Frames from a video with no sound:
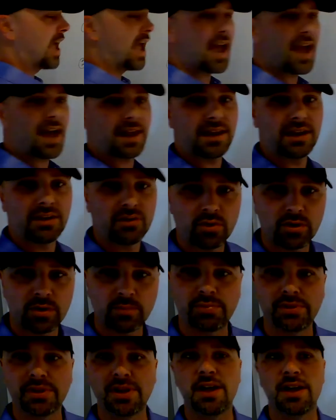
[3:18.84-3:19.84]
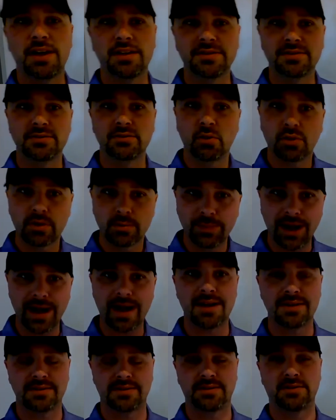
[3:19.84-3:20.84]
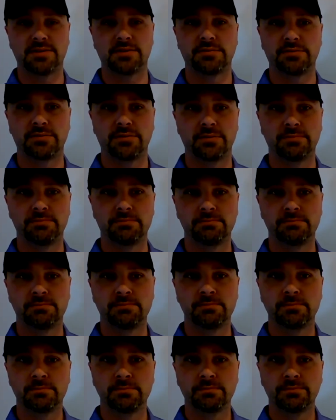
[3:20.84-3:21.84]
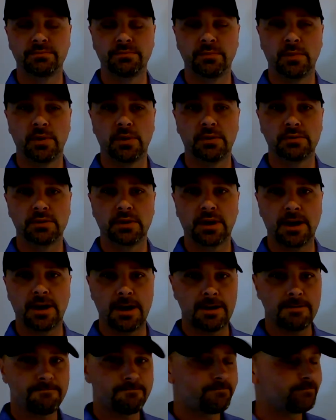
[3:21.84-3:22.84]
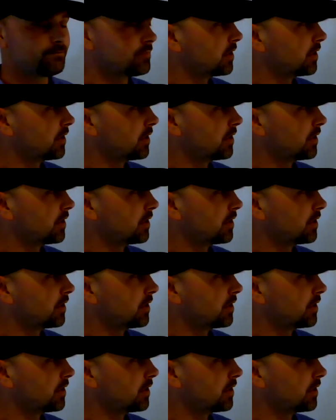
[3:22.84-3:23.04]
adding or plus or positive. Okay.